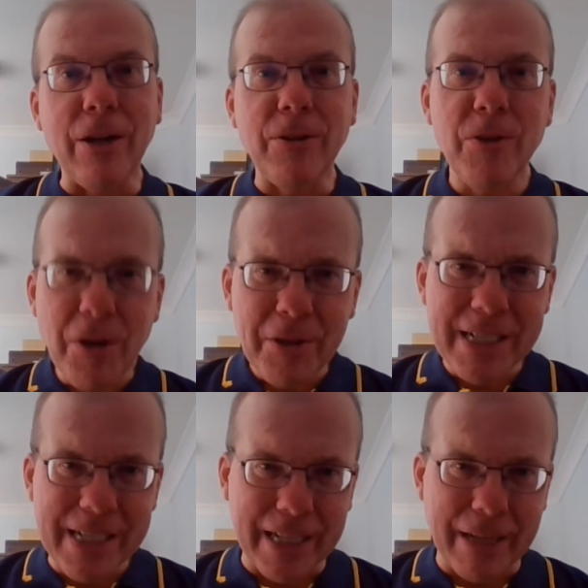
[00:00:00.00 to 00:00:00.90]
a lot of
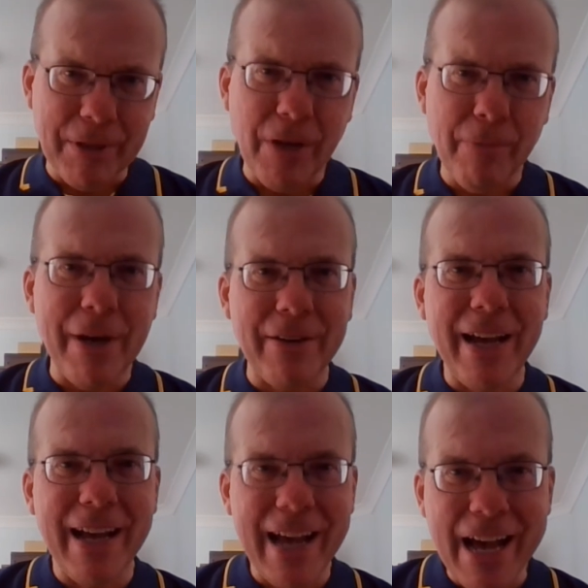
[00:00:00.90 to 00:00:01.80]
the time, no matter
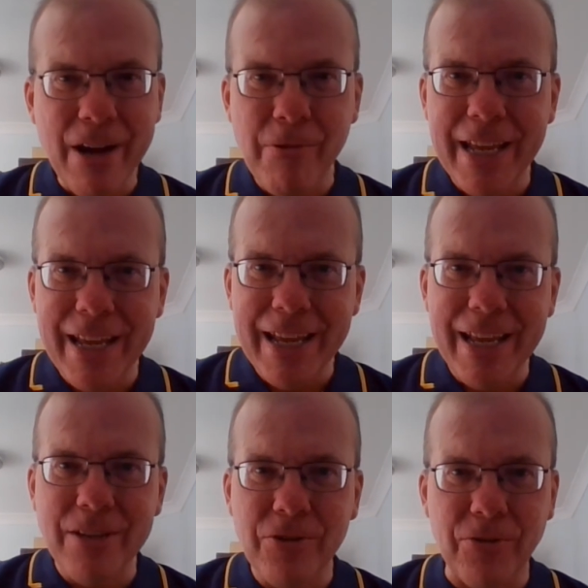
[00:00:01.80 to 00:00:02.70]
how
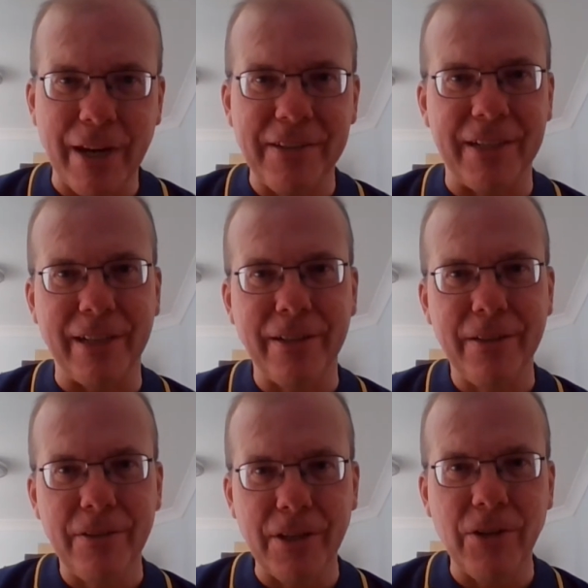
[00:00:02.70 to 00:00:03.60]
interesting
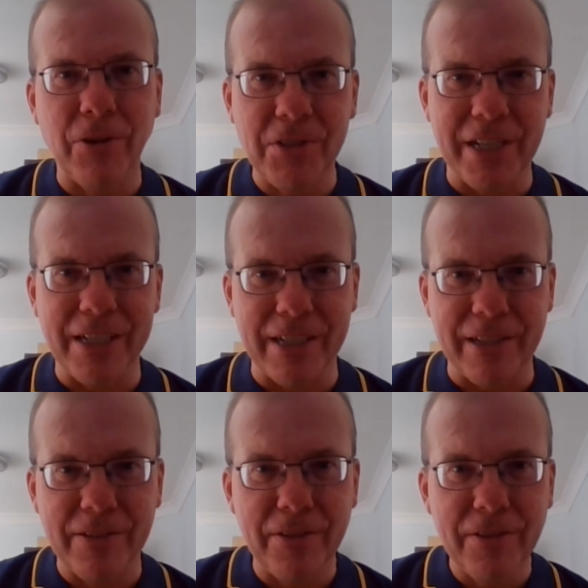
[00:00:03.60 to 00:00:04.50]
the content
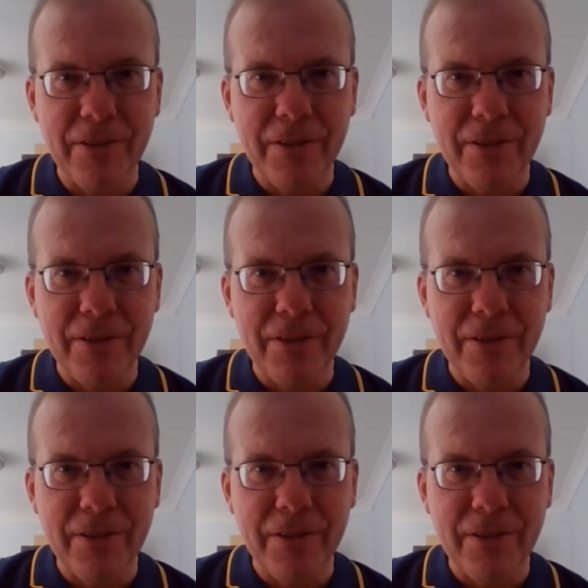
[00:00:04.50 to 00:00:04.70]
is,